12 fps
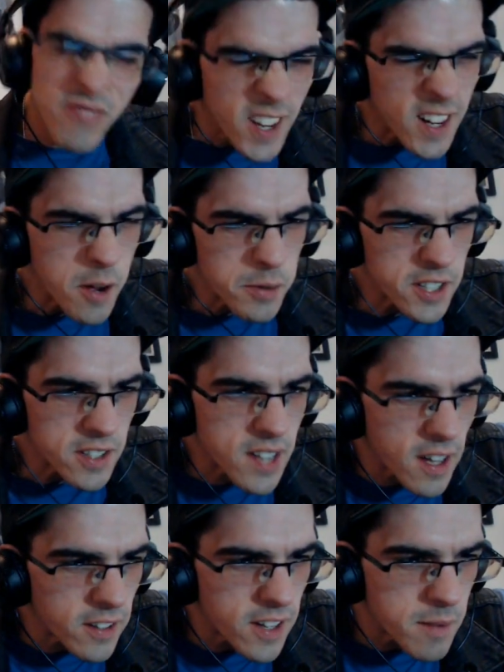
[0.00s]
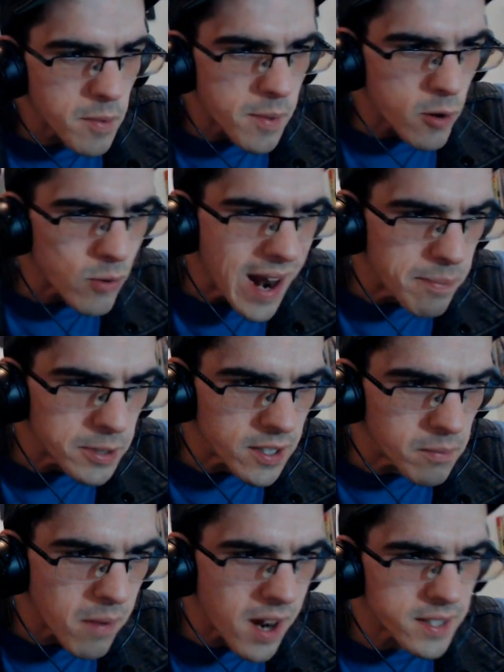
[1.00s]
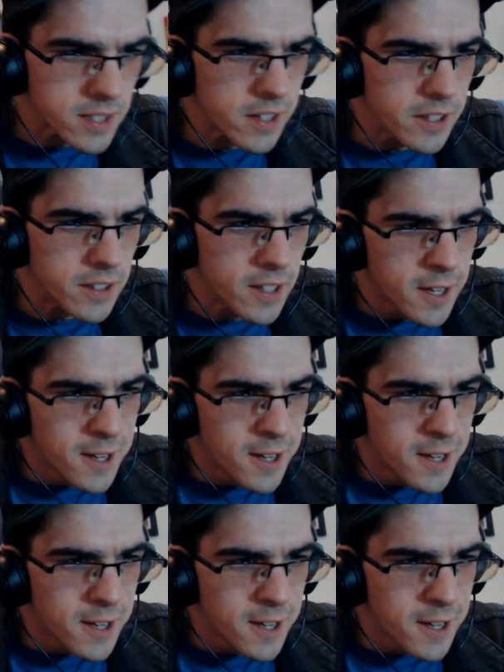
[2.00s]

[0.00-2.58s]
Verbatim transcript: And I was just telling him about rappers in my city.